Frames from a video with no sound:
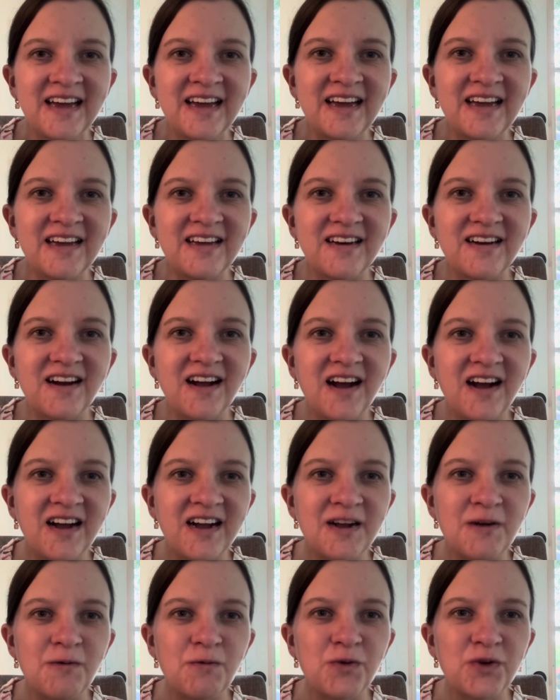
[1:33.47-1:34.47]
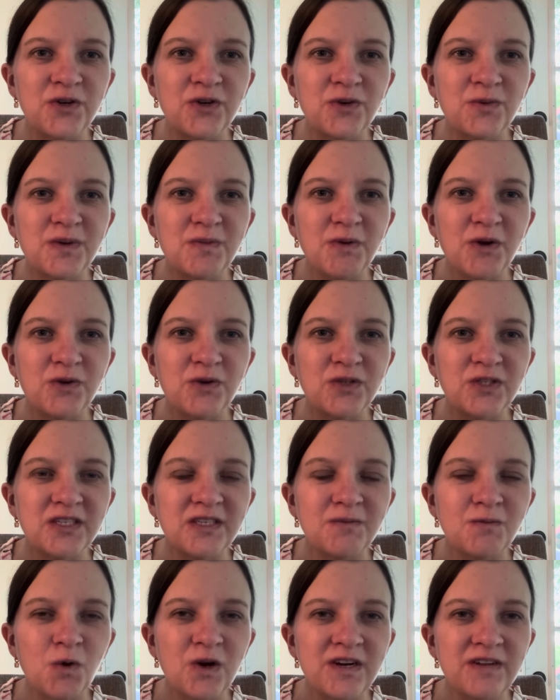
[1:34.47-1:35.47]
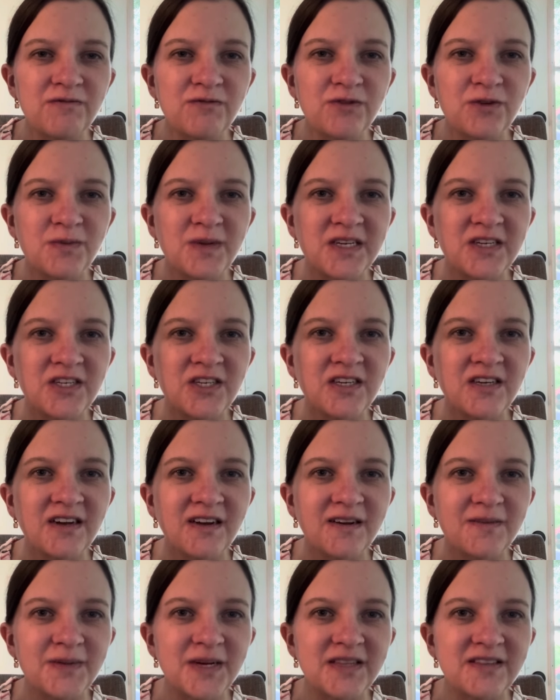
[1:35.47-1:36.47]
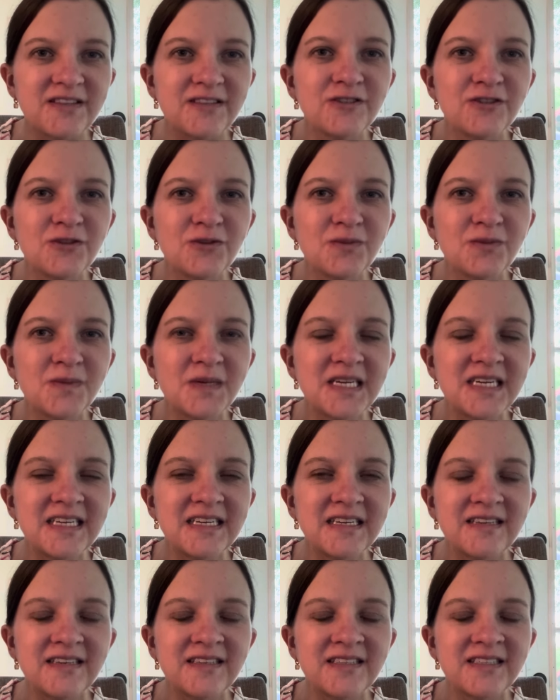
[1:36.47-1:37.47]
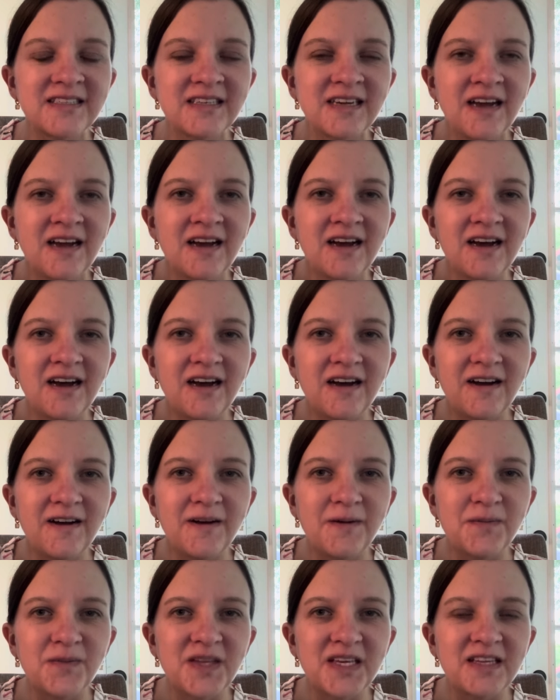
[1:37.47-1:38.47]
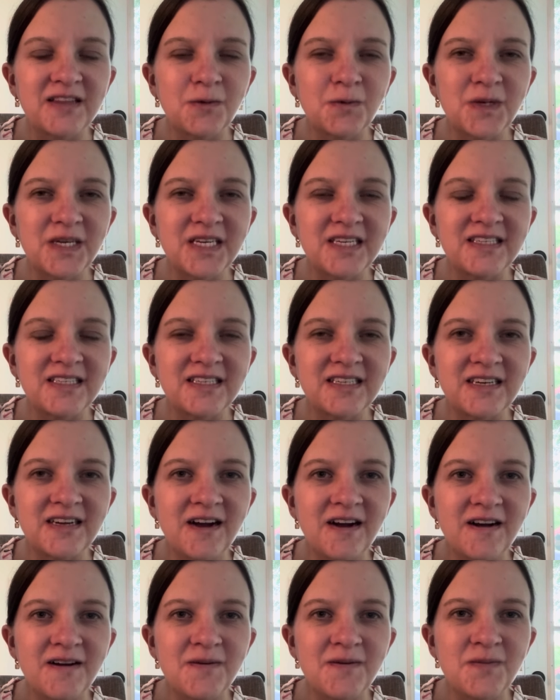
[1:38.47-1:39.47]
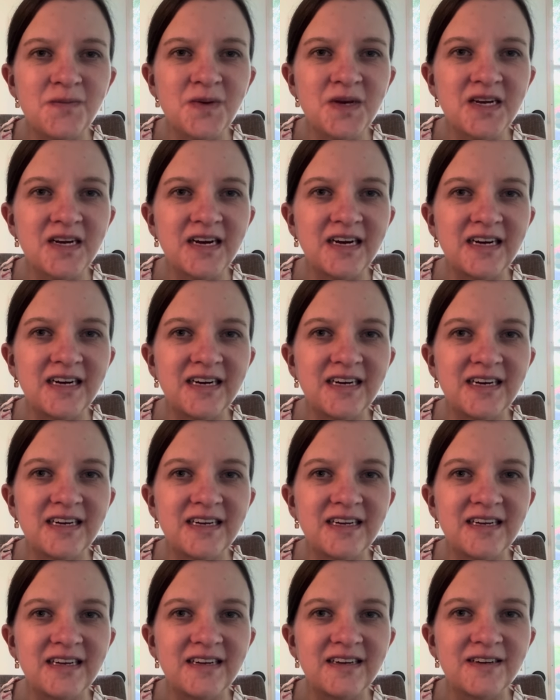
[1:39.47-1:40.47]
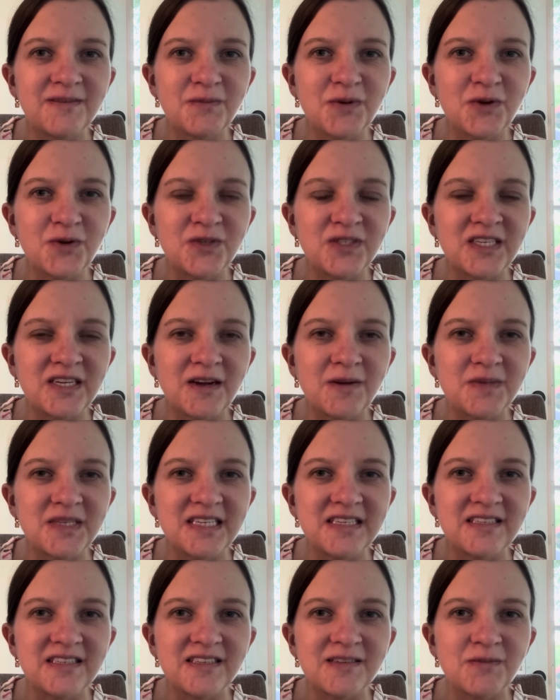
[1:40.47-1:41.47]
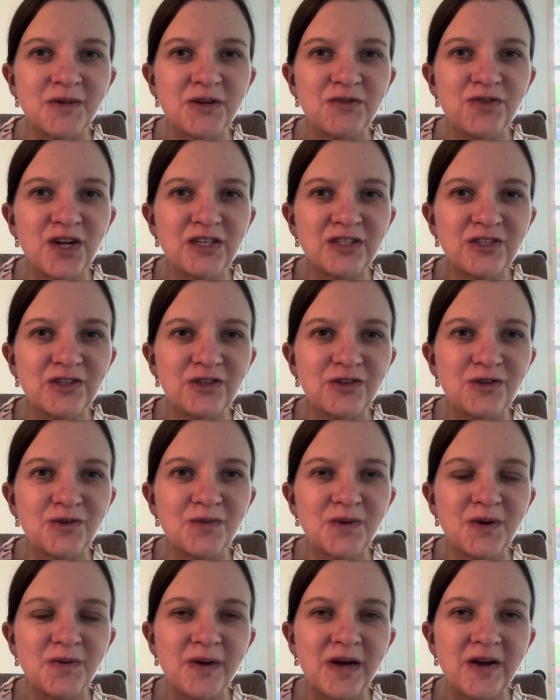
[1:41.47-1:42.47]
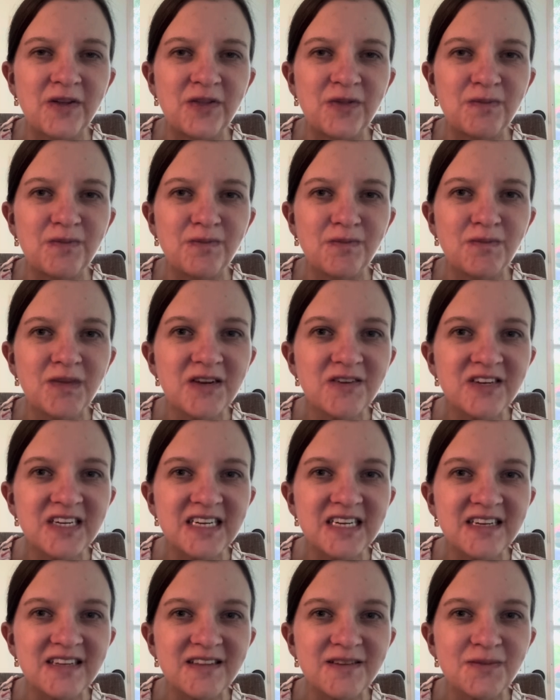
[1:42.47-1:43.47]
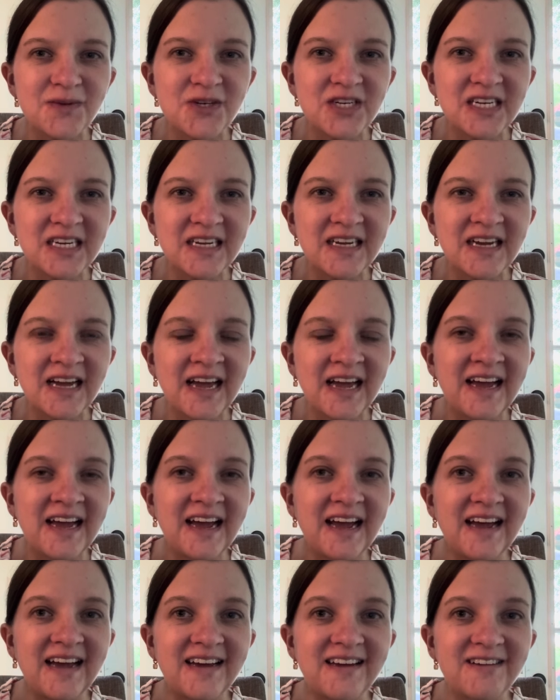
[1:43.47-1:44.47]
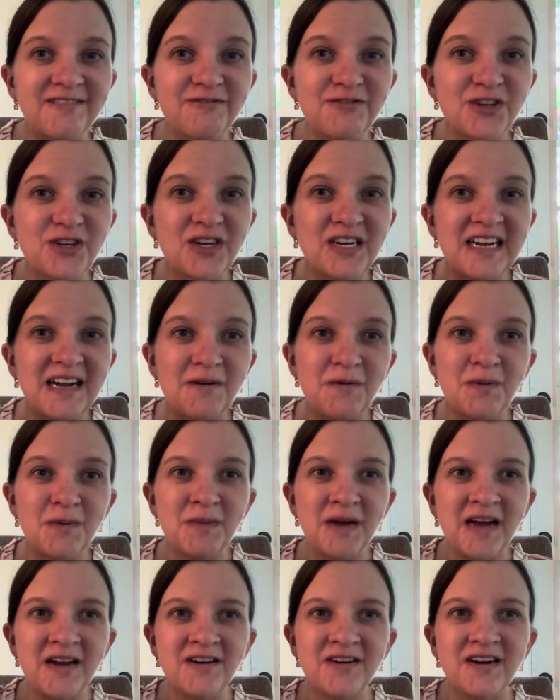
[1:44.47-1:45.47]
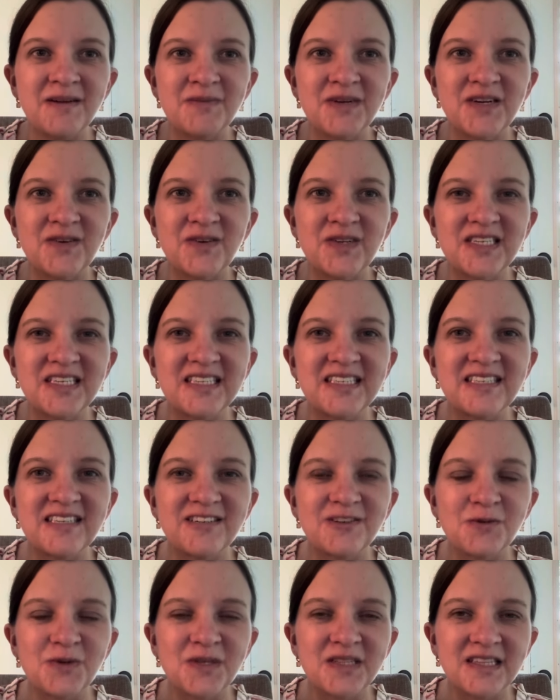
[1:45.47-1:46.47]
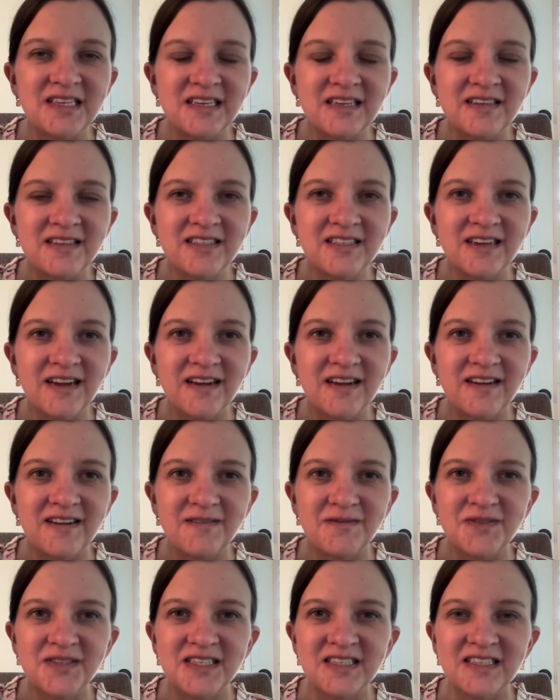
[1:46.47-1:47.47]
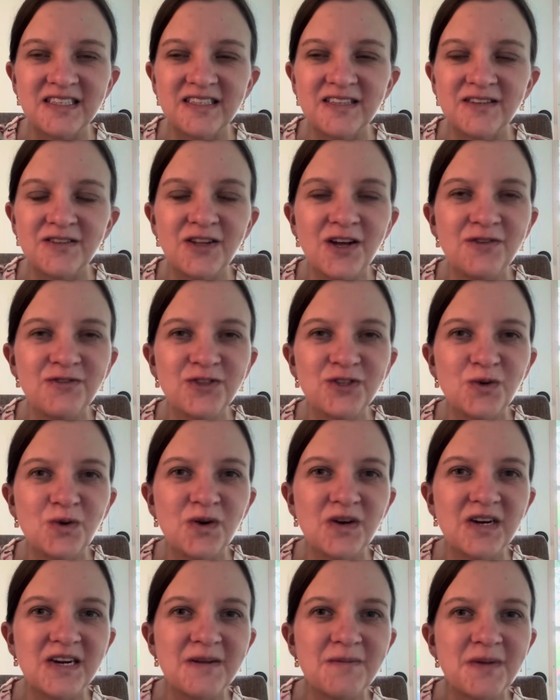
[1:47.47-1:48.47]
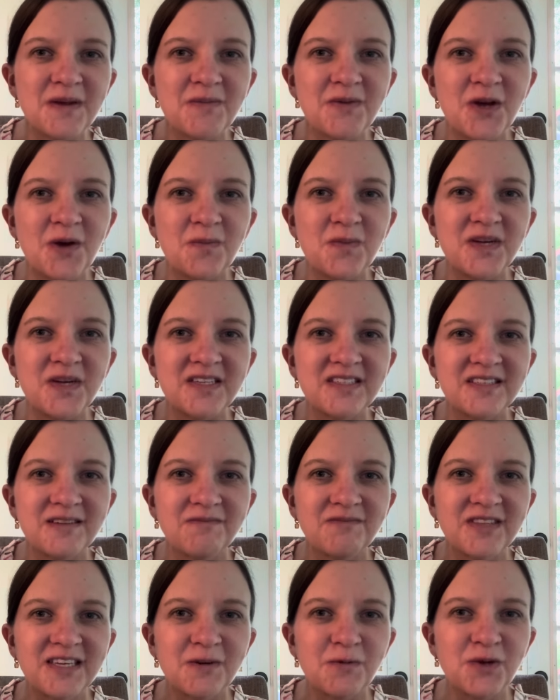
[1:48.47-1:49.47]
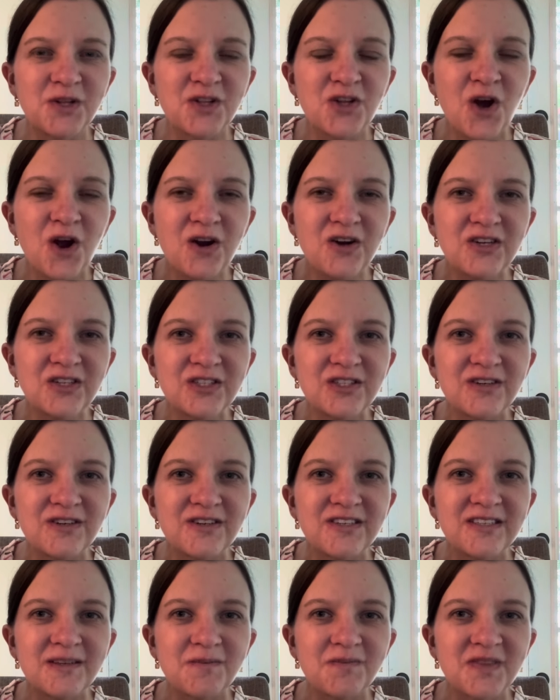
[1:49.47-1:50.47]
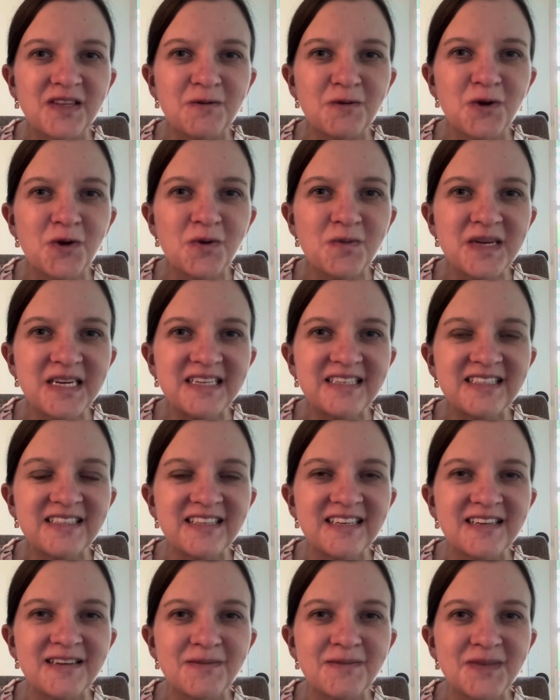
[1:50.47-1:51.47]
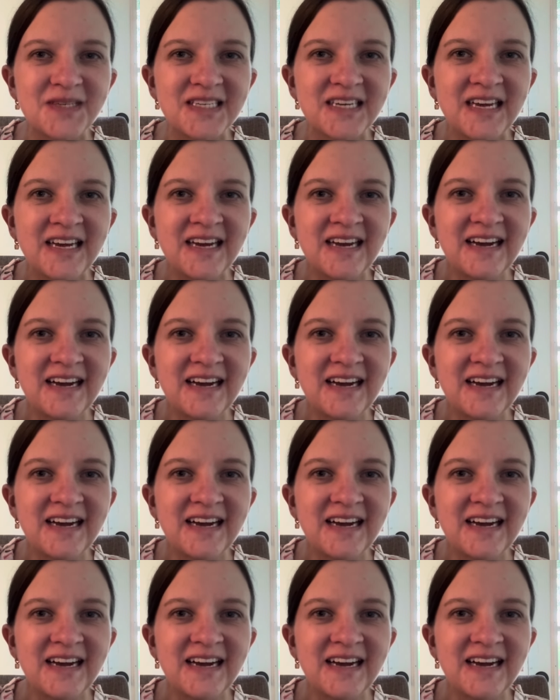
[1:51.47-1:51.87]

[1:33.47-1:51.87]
And I will be posting more information about the Zoom meetings in the weeks to come and posting updates in my Flosstube about me reading the book and figuring out what pattern I'm going to stitch with this. Since it's a love story, maybe I'll pick something with hearts or something romance themed.